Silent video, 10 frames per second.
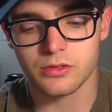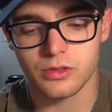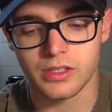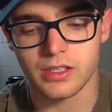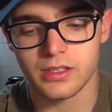
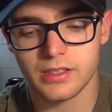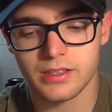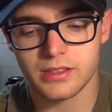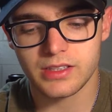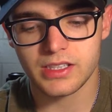or the
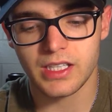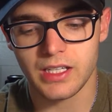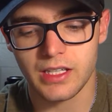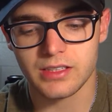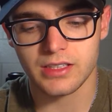
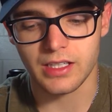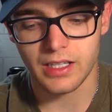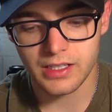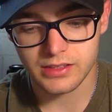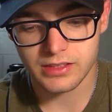
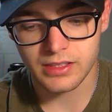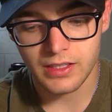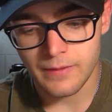CASIS,